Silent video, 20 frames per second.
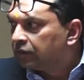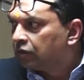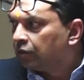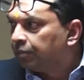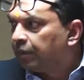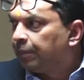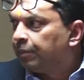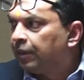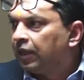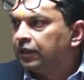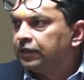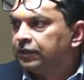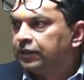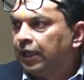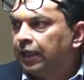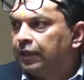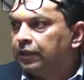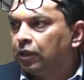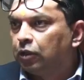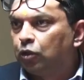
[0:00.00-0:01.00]
So people are
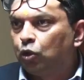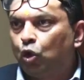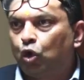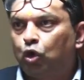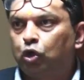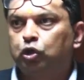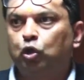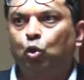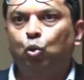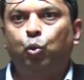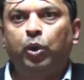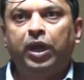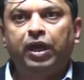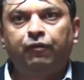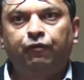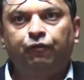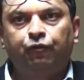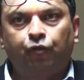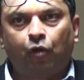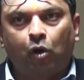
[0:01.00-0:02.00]
saying that, look, the way
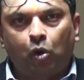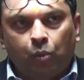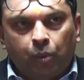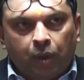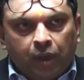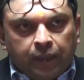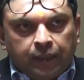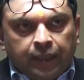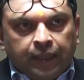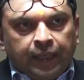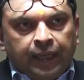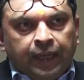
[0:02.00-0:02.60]
forward